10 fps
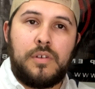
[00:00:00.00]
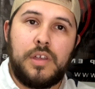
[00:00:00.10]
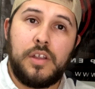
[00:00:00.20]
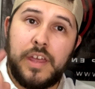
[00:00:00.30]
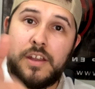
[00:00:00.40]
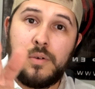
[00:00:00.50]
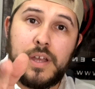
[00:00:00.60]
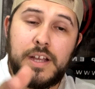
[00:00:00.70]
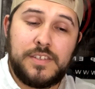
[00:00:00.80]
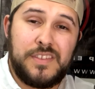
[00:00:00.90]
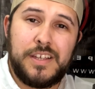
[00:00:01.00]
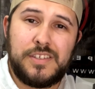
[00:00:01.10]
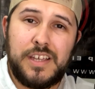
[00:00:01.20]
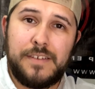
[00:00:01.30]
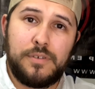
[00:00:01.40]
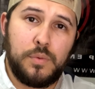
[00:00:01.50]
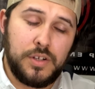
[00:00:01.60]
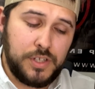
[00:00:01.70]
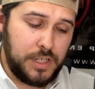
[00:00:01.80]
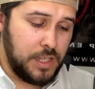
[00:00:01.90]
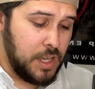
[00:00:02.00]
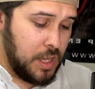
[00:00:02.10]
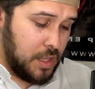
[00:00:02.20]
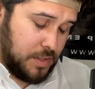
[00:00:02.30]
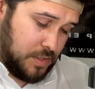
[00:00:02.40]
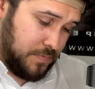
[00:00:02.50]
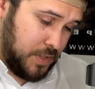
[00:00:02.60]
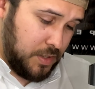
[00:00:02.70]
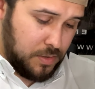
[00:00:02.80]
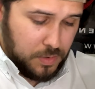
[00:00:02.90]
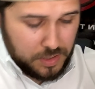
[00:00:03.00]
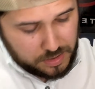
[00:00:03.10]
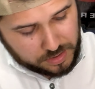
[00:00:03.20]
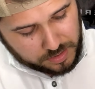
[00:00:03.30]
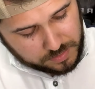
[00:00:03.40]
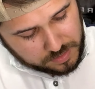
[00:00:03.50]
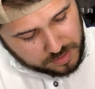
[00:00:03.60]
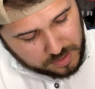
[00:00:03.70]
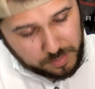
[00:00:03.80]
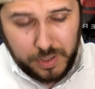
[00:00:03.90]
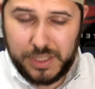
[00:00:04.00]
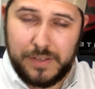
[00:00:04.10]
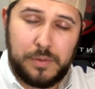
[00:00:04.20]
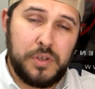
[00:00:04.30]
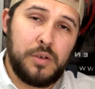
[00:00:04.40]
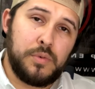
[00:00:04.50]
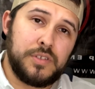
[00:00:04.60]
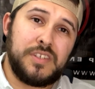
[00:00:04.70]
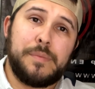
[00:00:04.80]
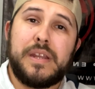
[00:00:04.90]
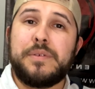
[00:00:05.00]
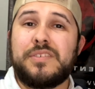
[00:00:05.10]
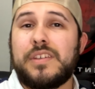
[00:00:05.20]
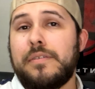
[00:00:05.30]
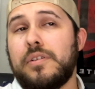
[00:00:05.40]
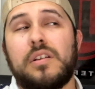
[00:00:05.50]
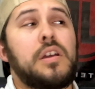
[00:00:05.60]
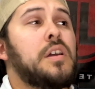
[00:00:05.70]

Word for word: And on that note, guys, thanks again for watching this video uh, by DFW Gunworks. Again, my name is Xavier.